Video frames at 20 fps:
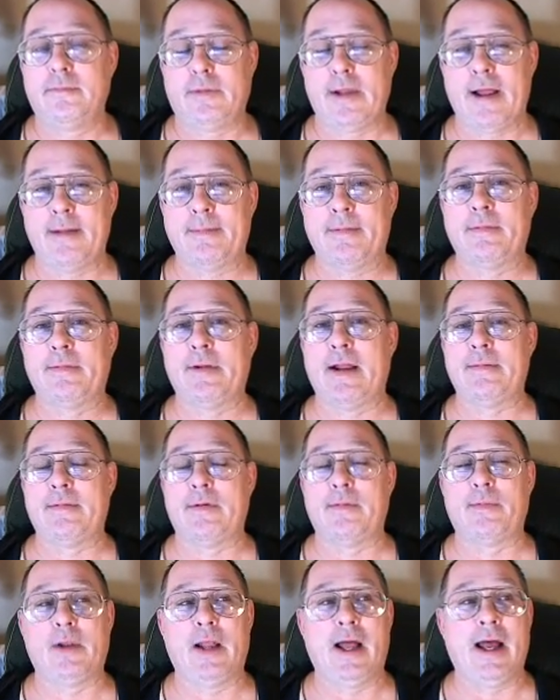Blah blah blah
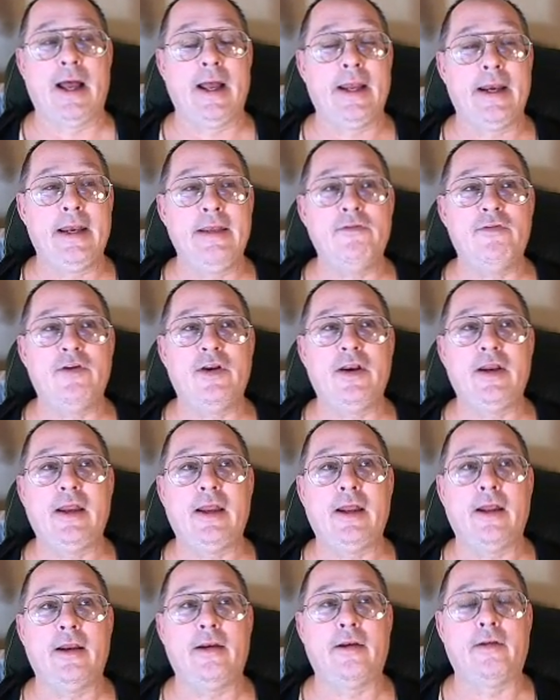blah blah. And even
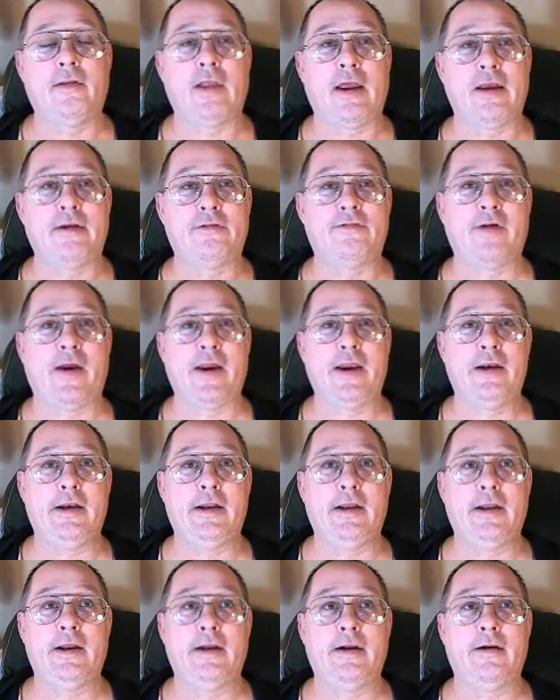in like
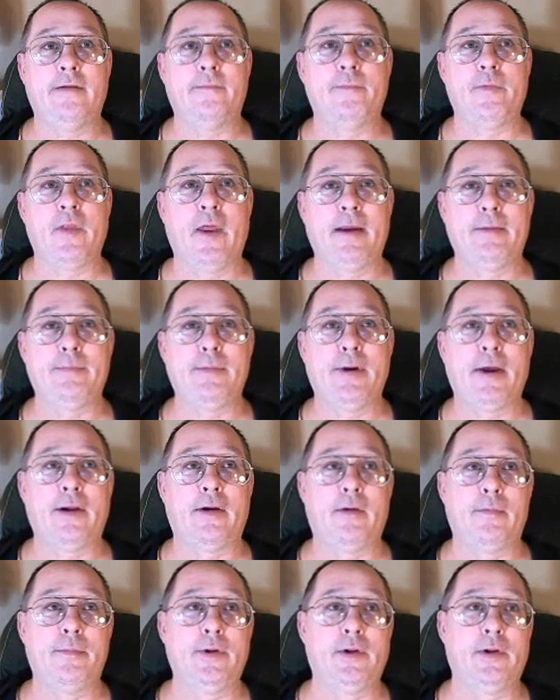finding like
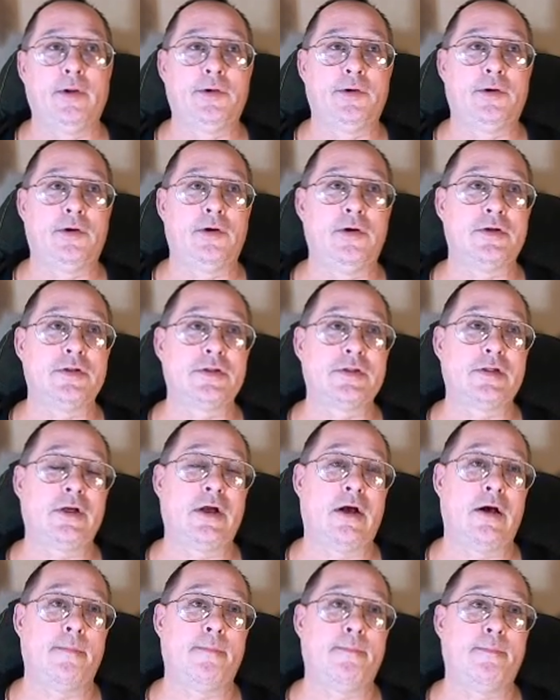pedal builders,
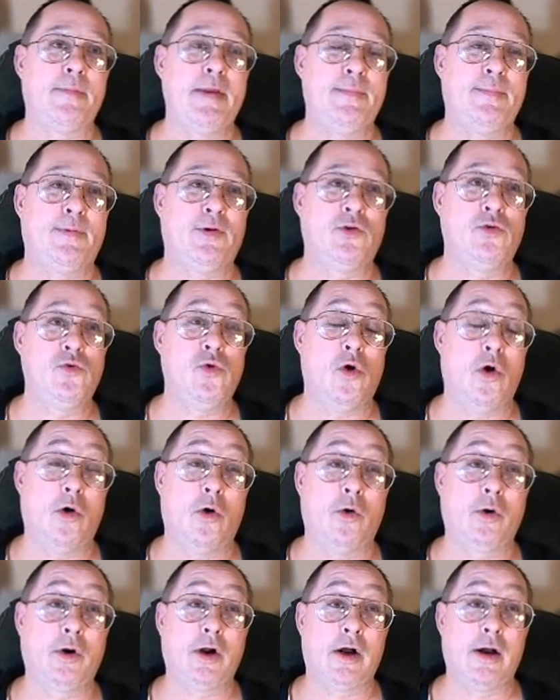people who
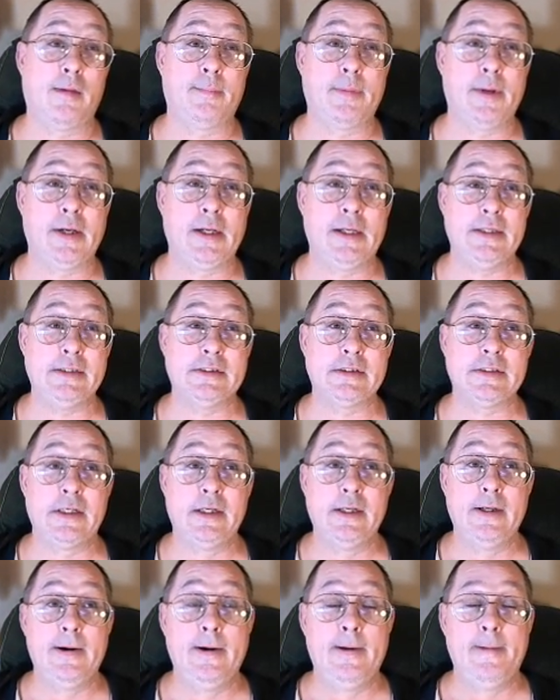own companies,
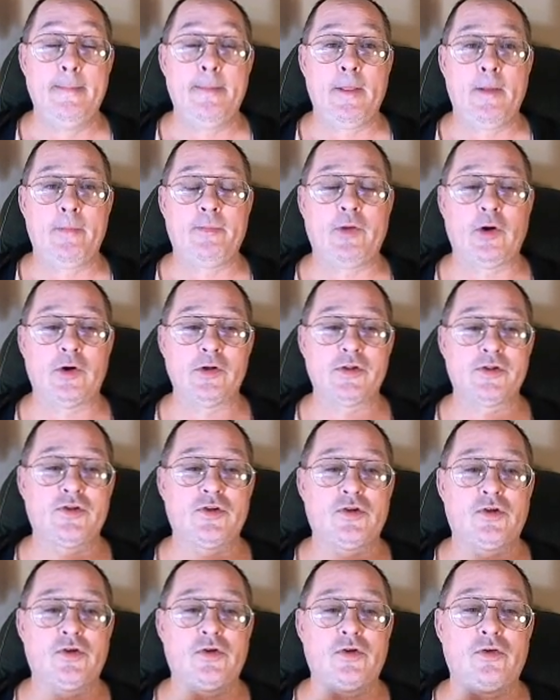
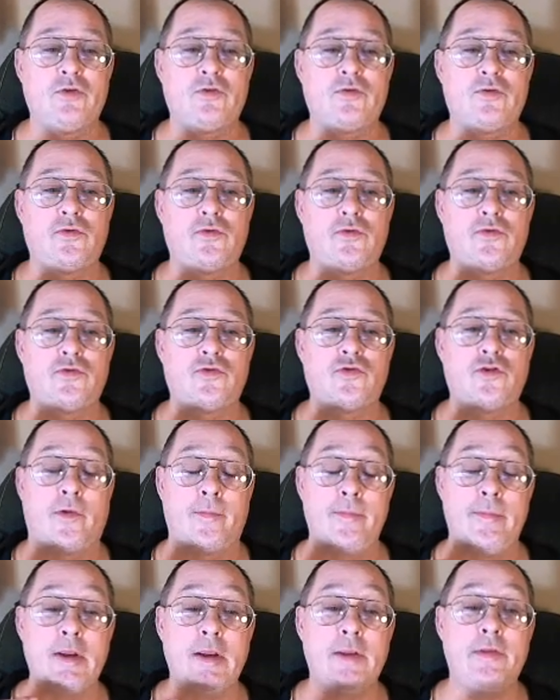there's to
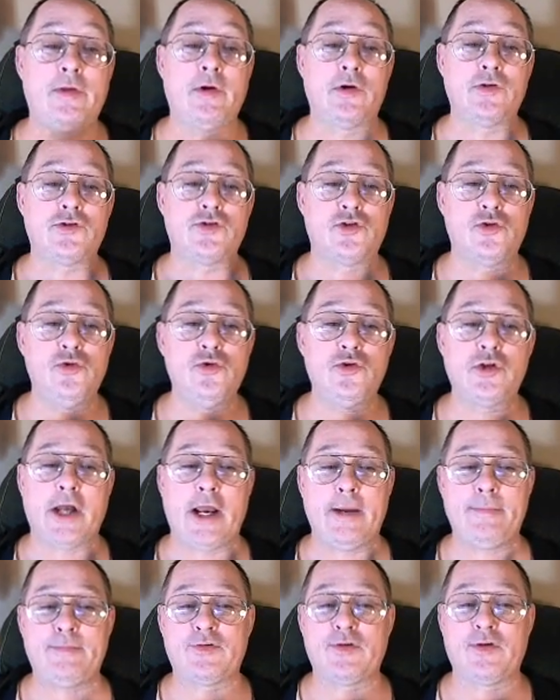me, there's two
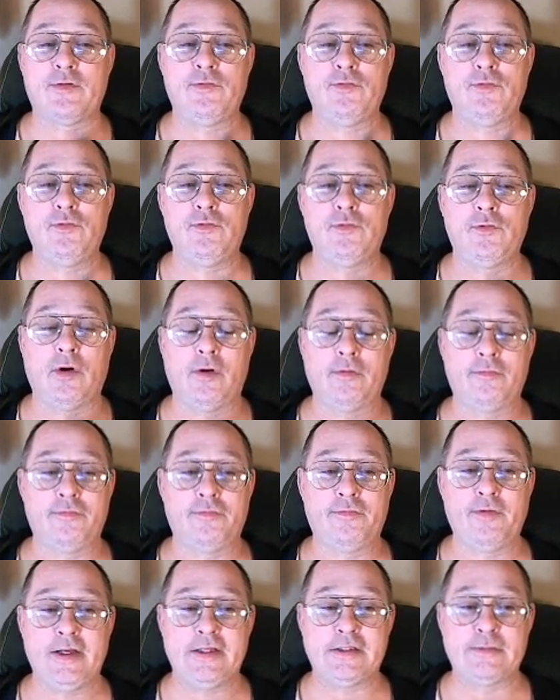types of, of
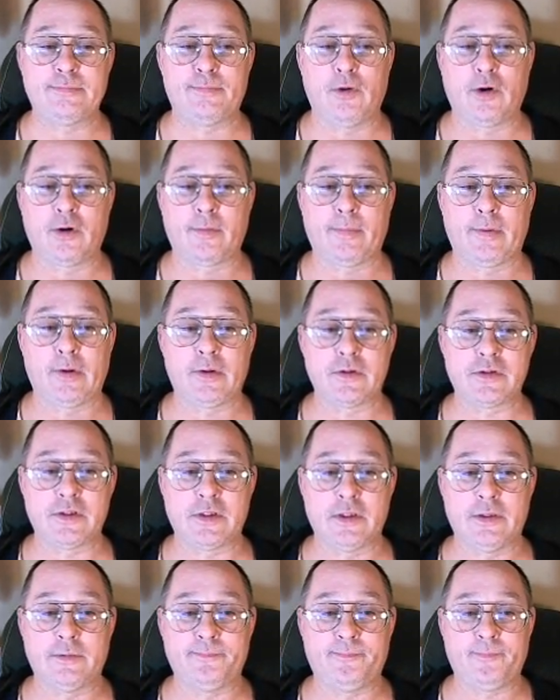Facebook
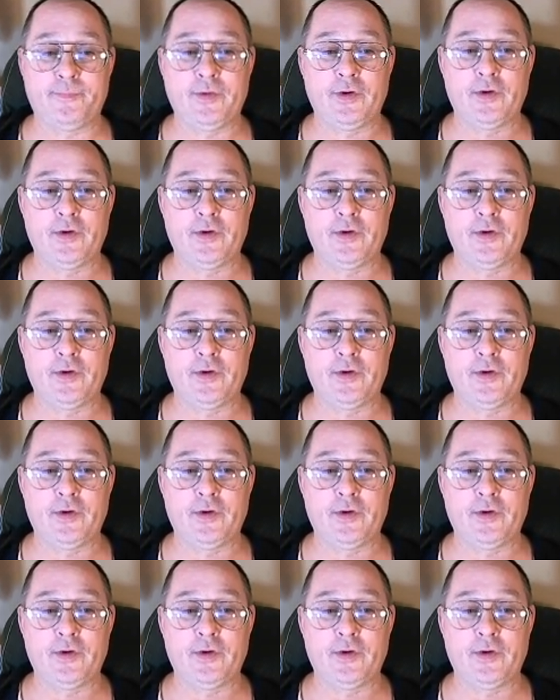person.